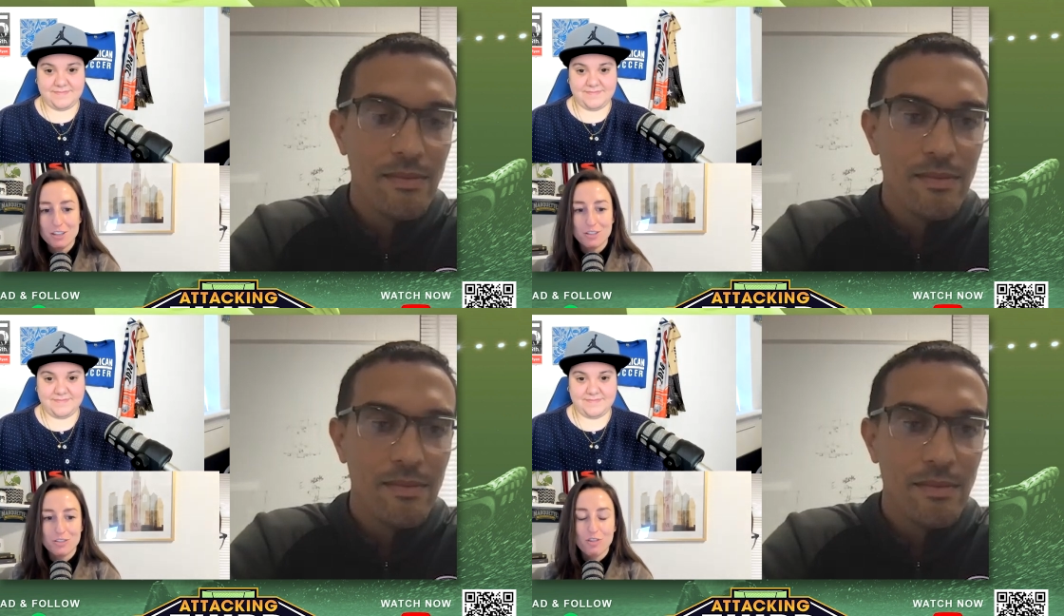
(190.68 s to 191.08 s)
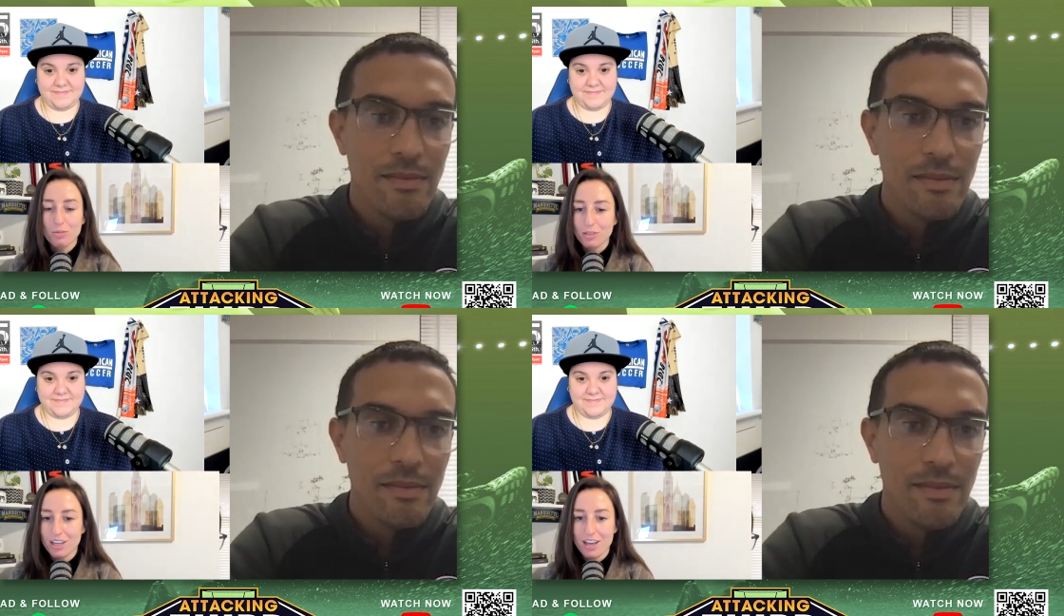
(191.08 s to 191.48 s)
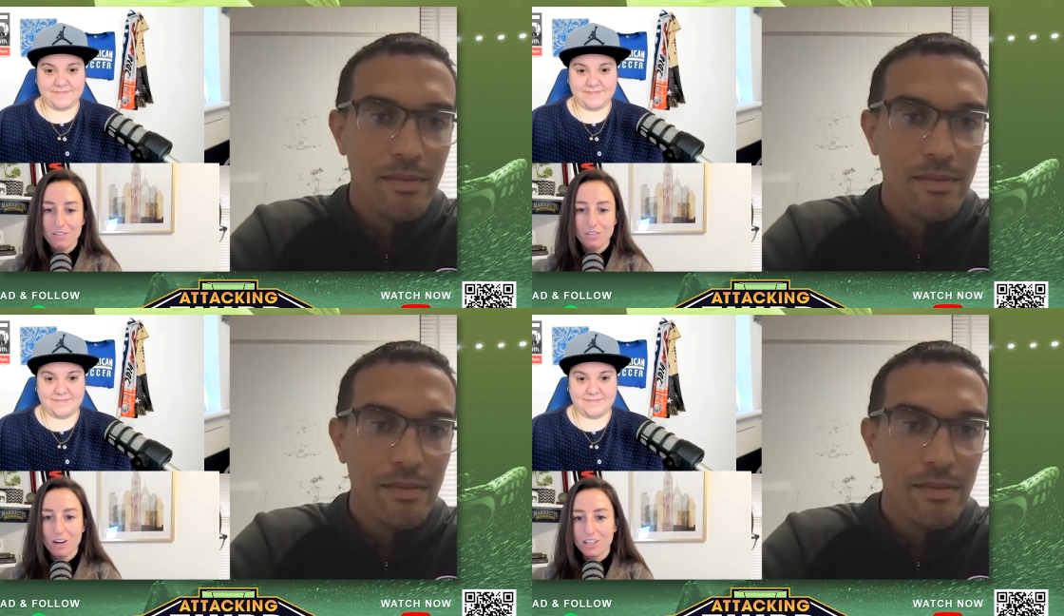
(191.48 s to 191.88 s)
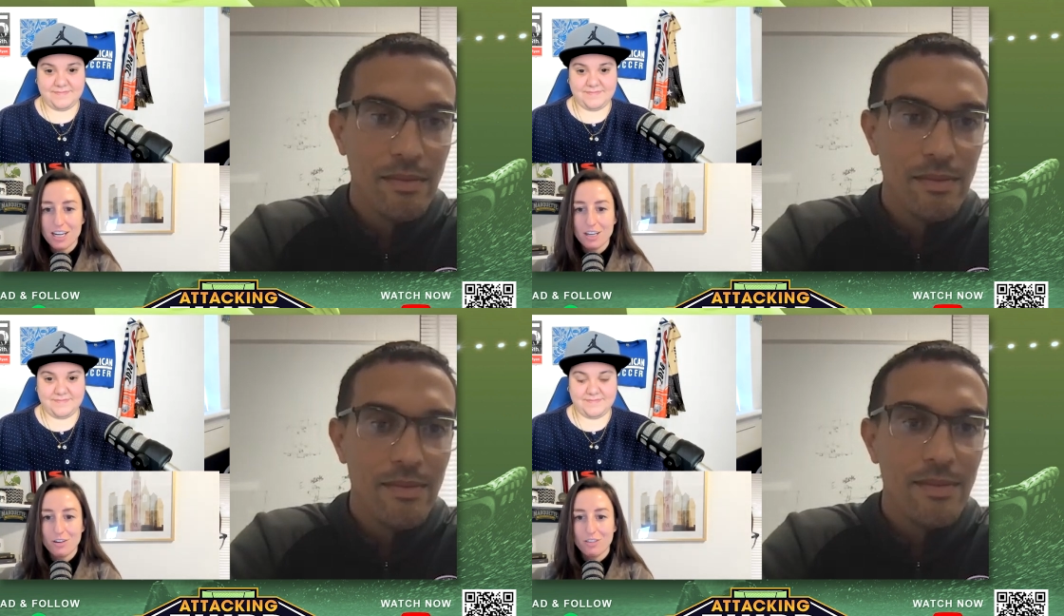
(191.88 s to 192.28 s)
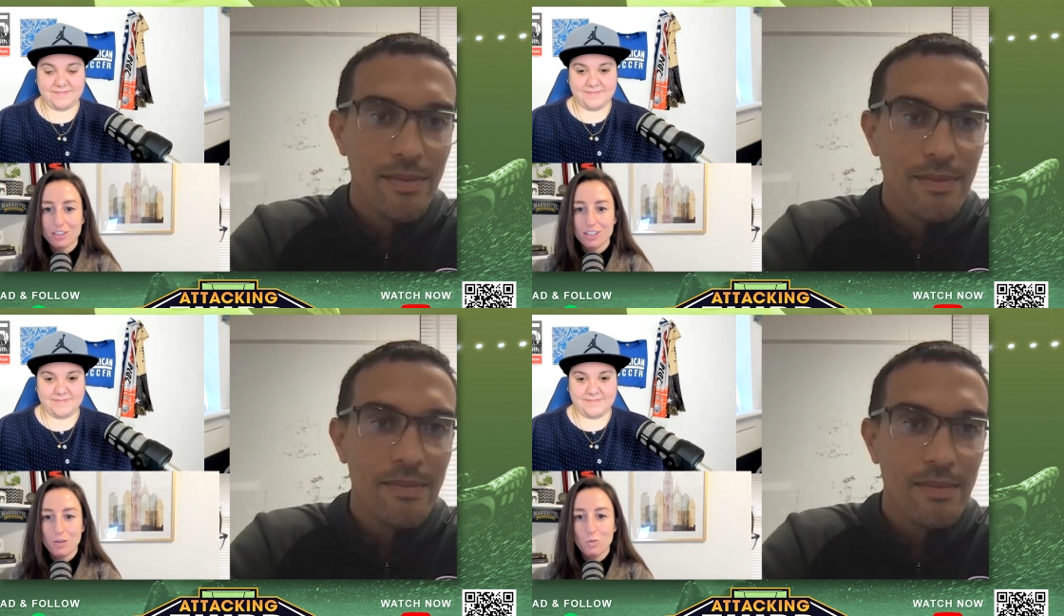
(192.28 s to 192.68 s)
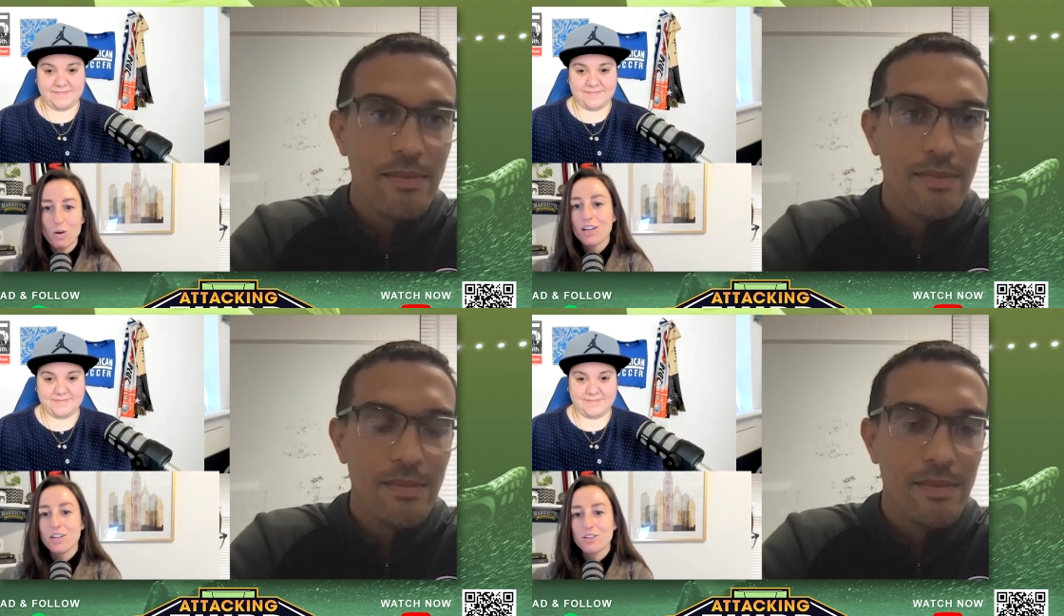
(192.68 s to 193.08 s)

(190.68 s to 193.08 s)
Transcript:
Speaker 1: She's formerly in Florida State University. What